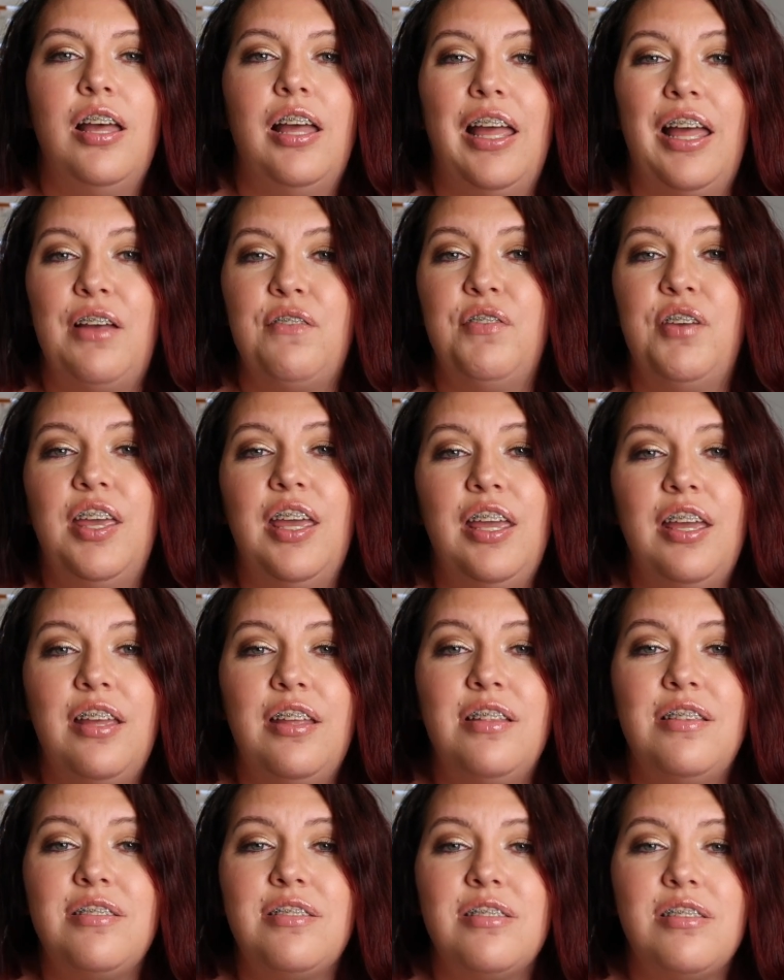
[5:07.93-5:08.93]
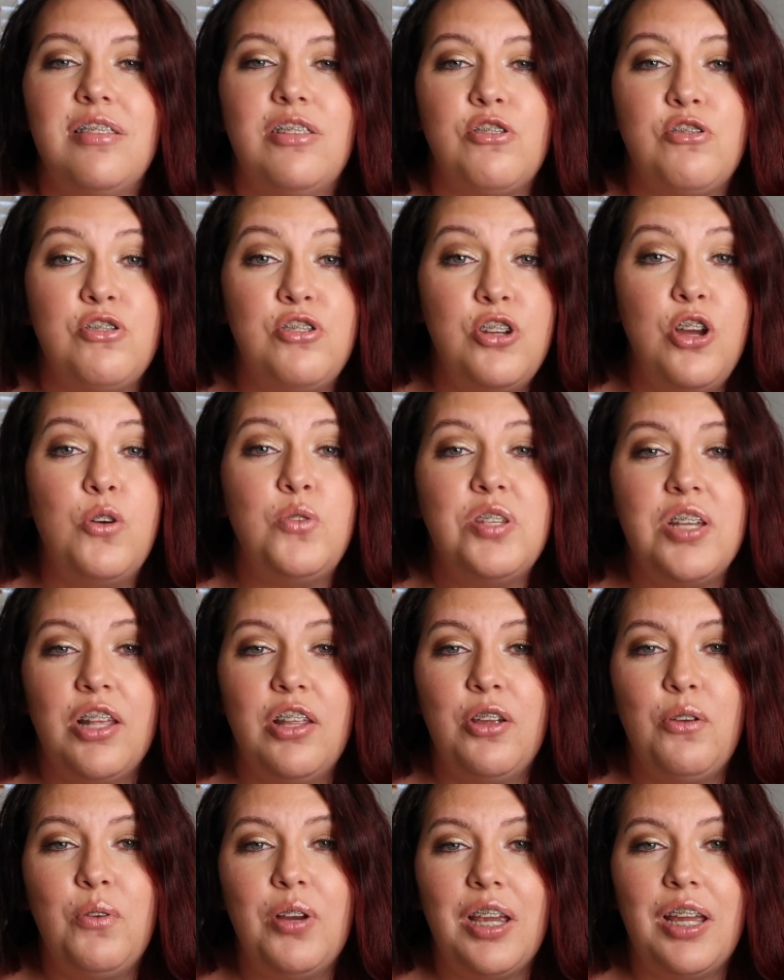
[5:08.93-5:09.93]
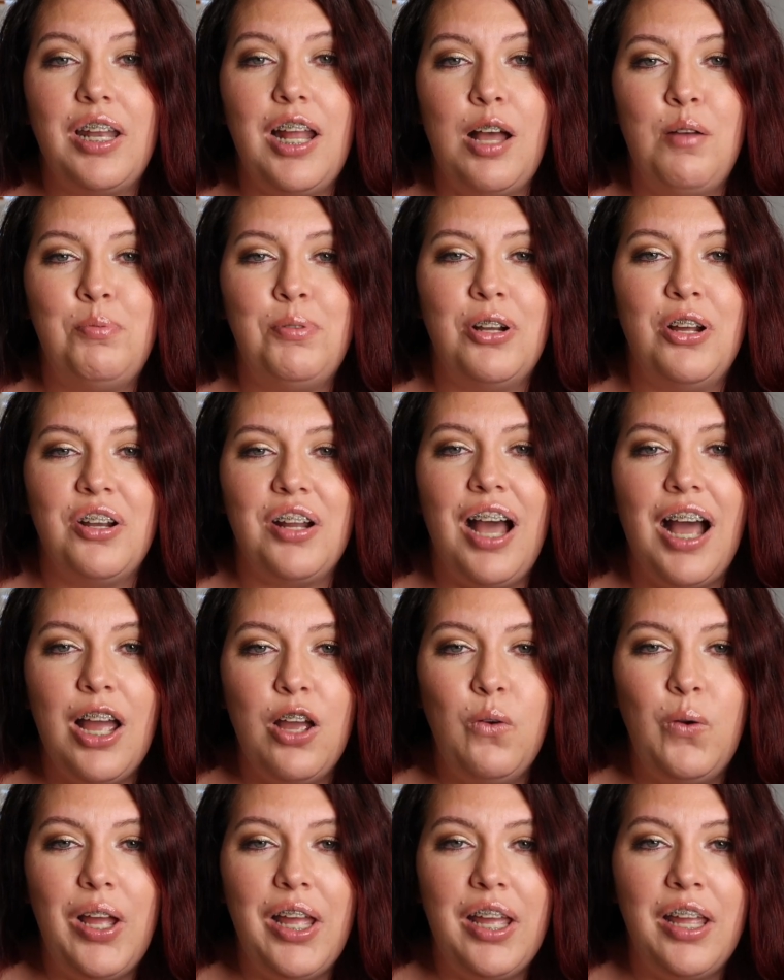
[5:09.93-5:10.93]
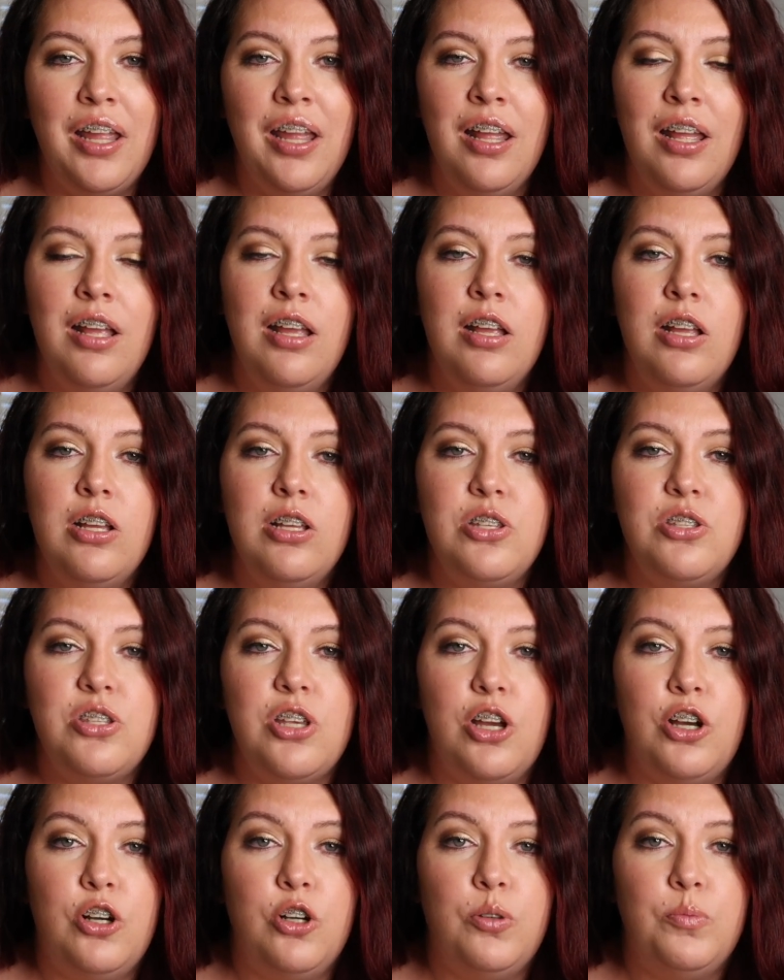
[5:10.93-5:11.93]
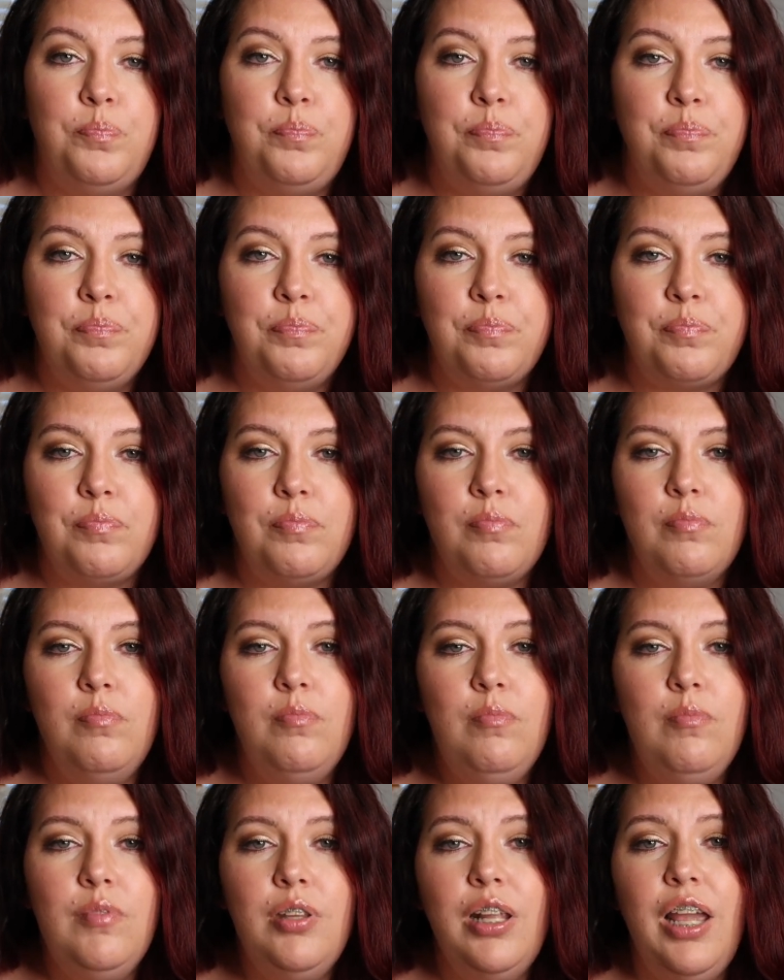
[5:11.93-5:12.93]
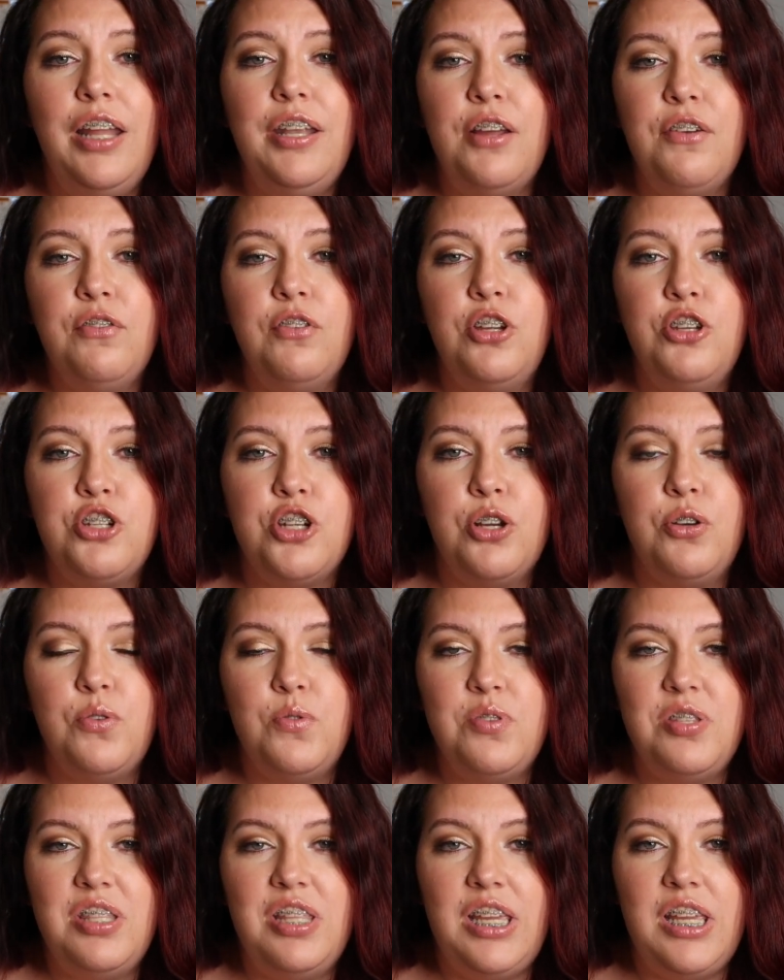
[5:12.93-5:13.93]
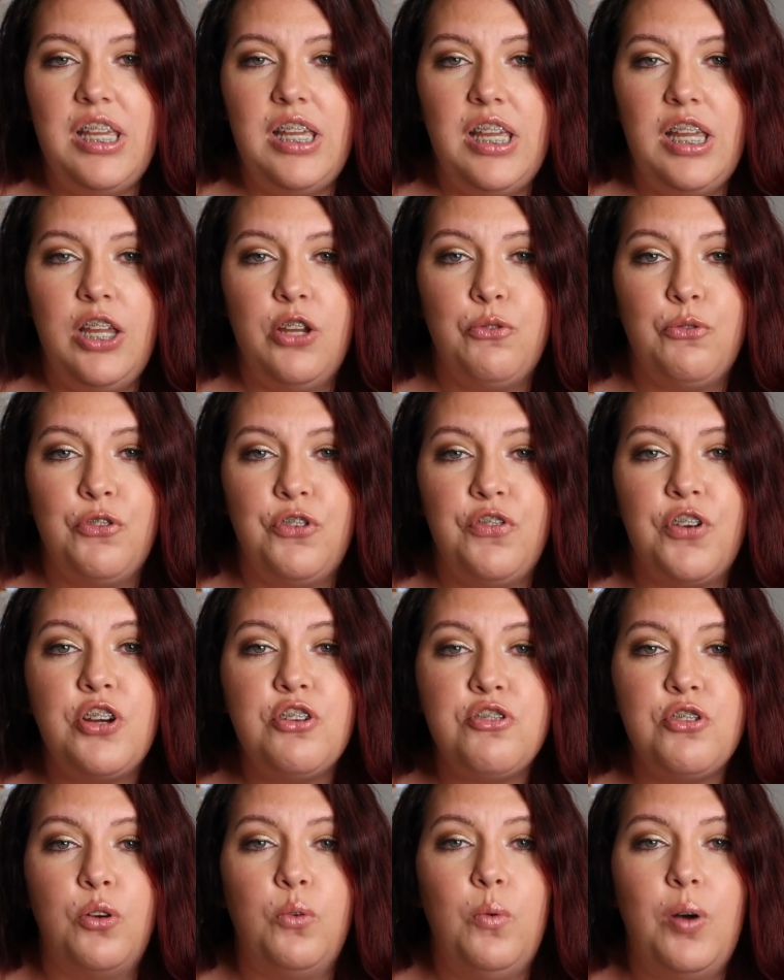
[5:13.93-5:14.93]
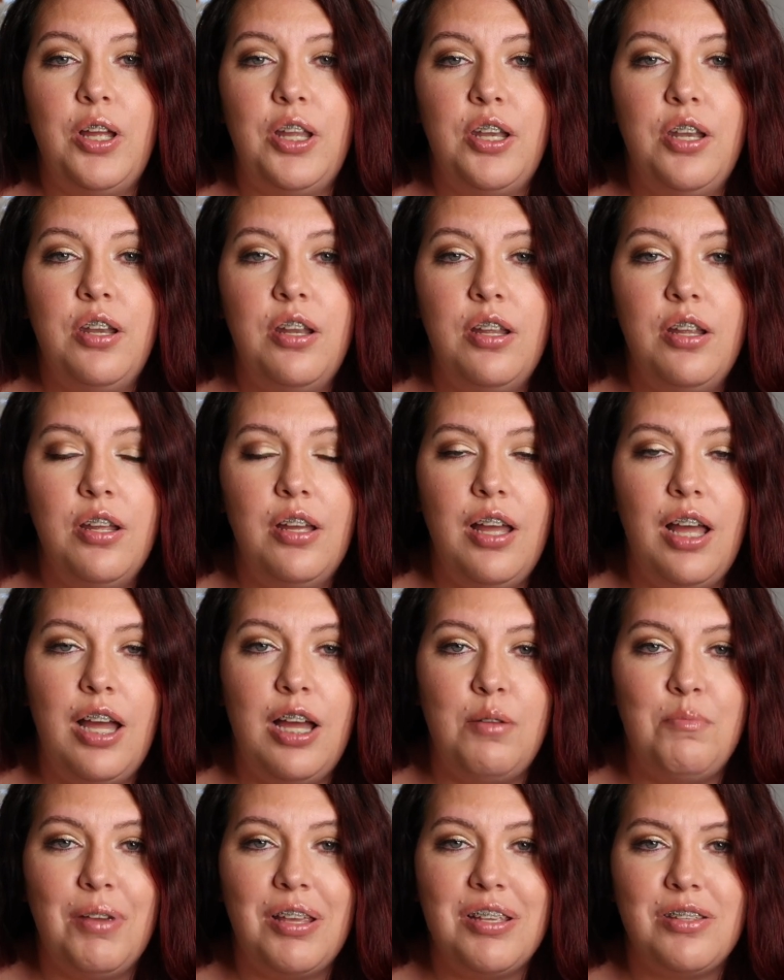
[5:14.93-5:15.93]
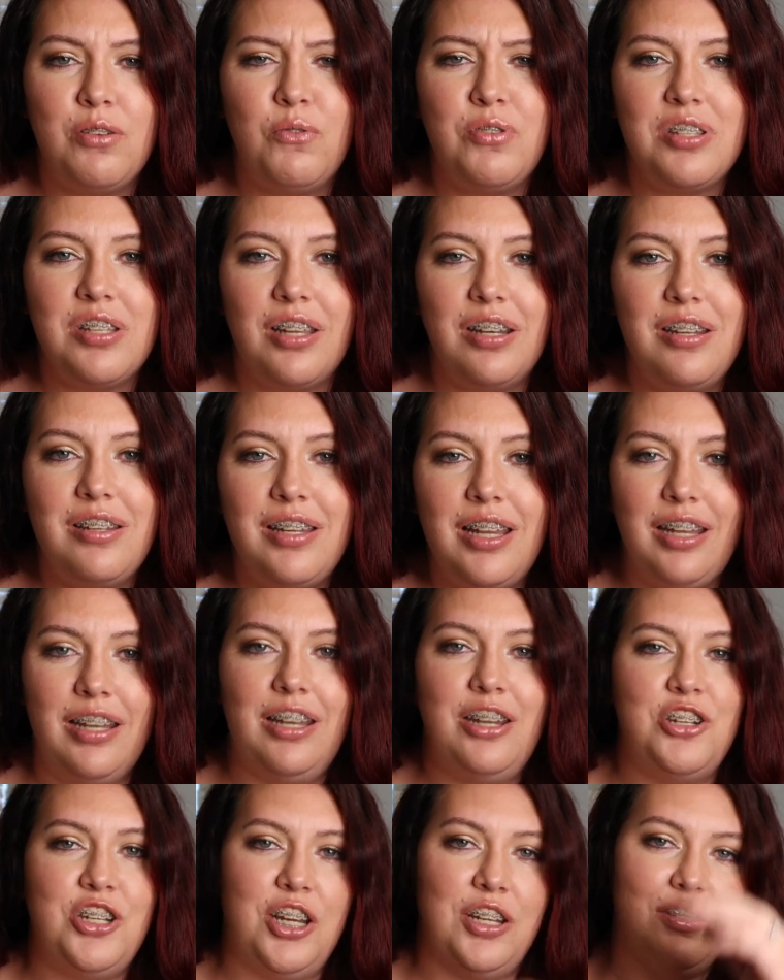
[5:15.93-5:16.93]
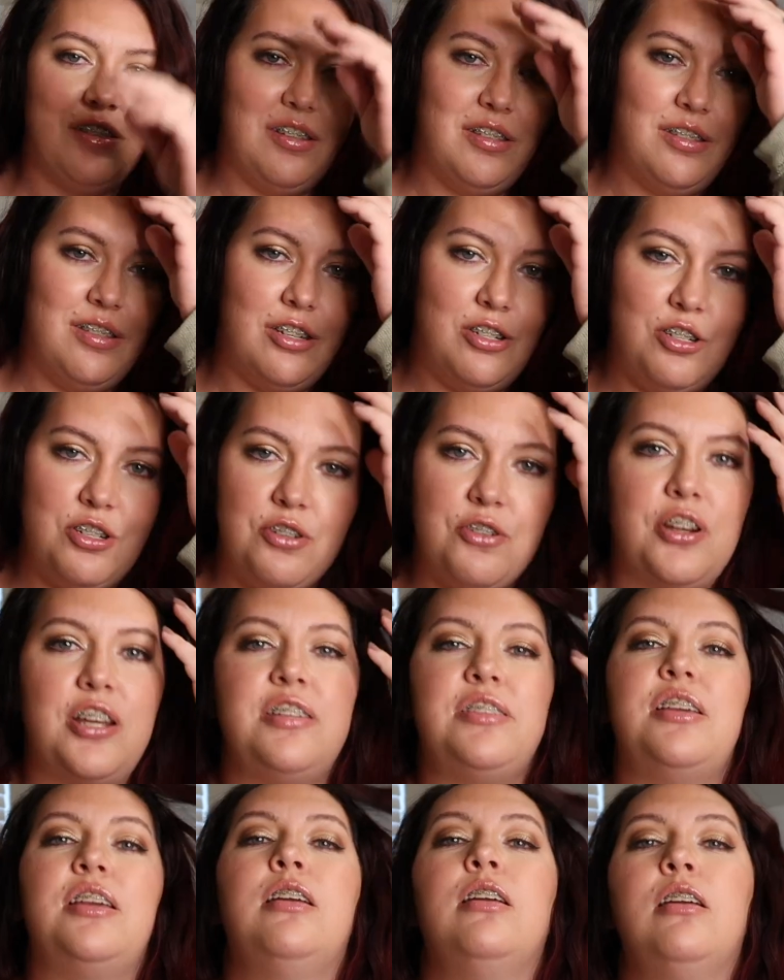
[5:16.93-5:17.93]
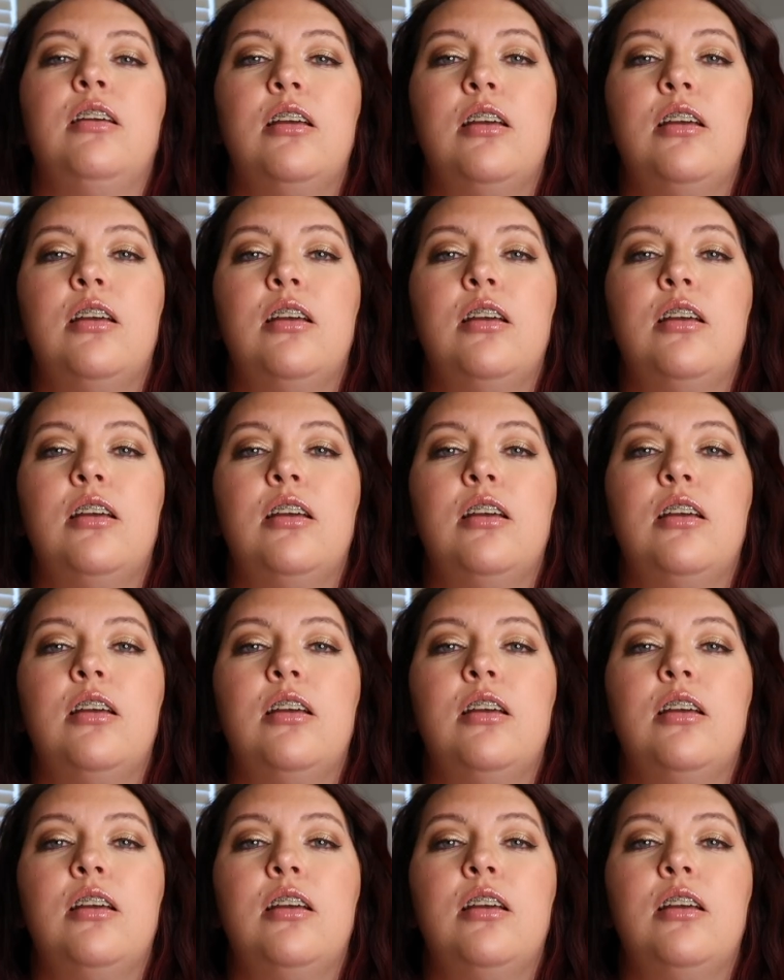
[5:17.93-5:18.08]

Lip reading: I have kids, there's no telling what could happen on a highway, so I definitely chose the reversal one because I wasn't going to take any chances. That's just crazy.